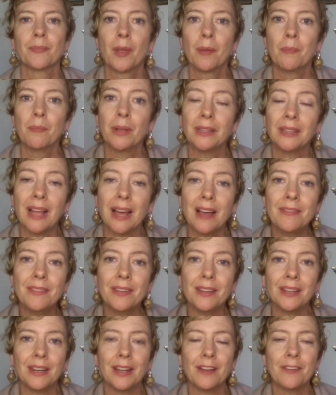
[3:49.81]

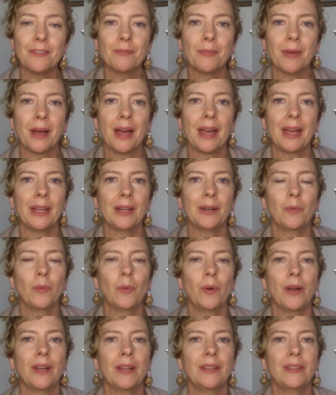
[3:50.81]
beloved of mine
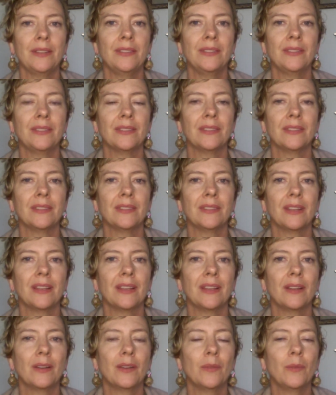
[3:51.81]
was
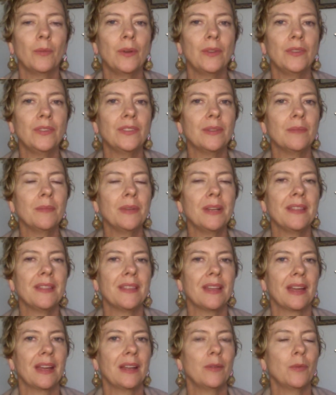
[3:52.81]
was somebody
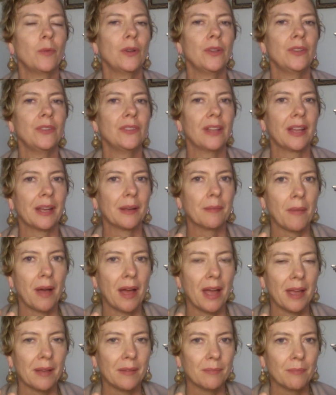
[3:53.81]
that was like
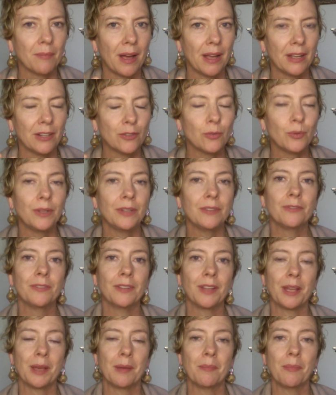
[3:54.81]
my my twin
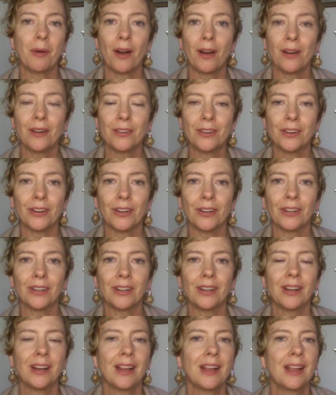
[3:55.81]
flame
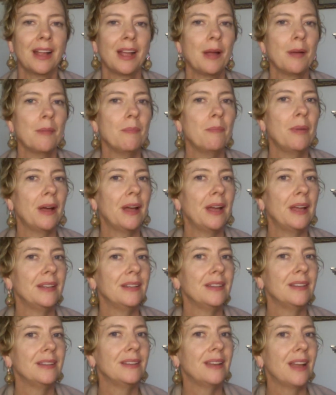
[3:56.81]
partner but
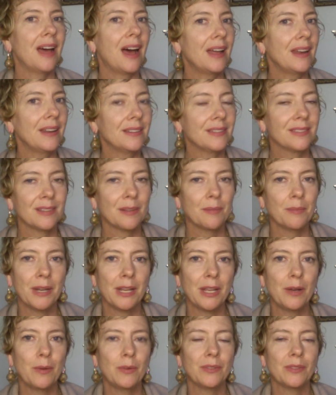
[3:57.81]
not
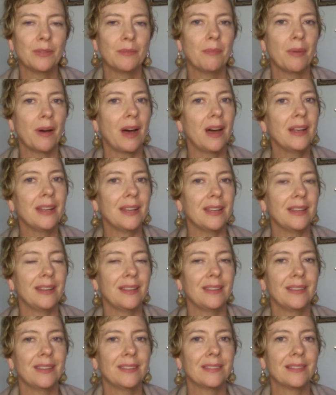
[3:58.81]
somebody who was embodied
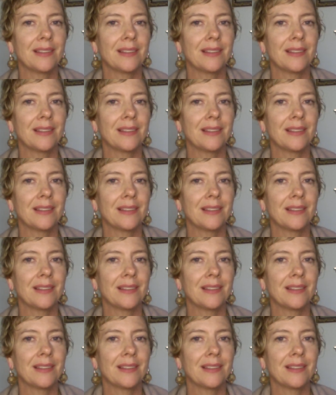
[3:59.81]
in this